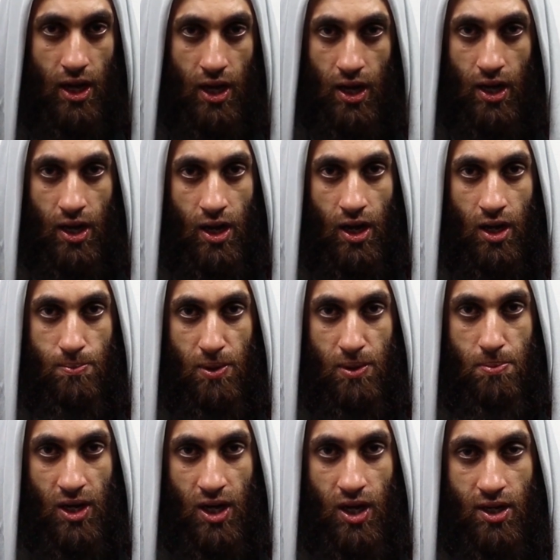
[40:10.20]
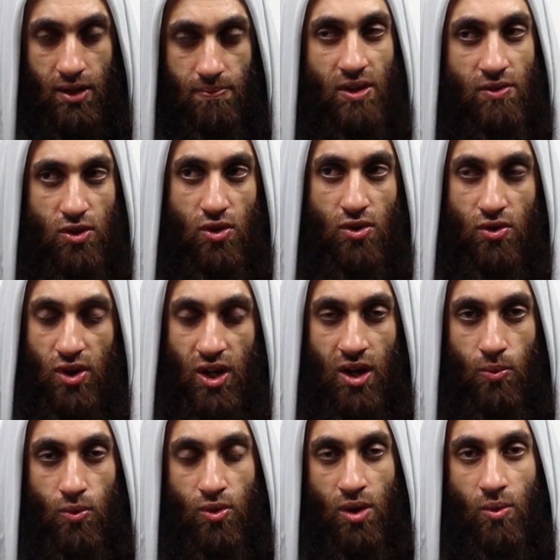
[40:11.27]
Al-Barbaharee, even though the
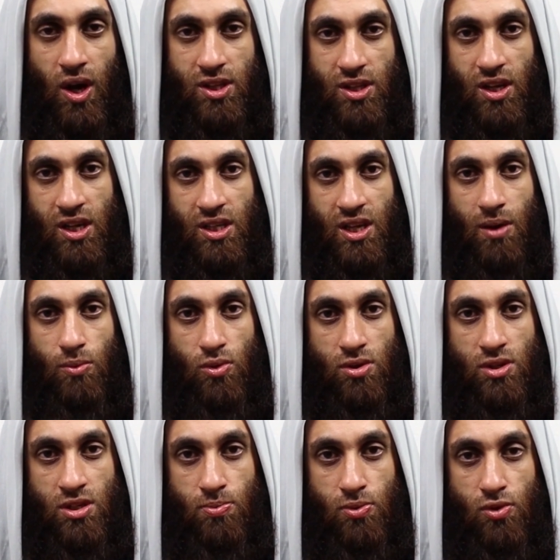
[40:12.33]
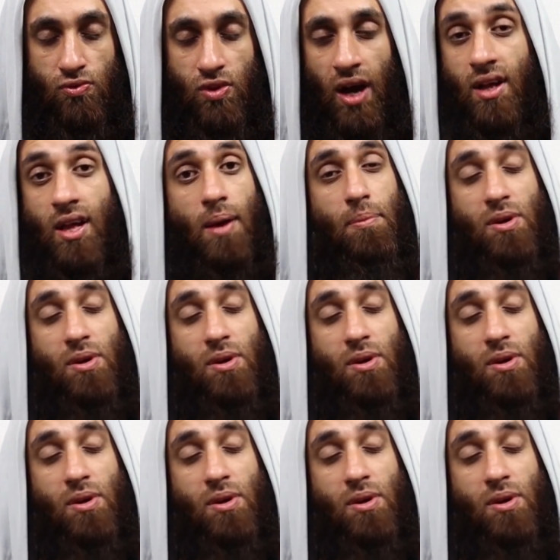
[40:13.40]
Riwayat al-Kitab would disprove that.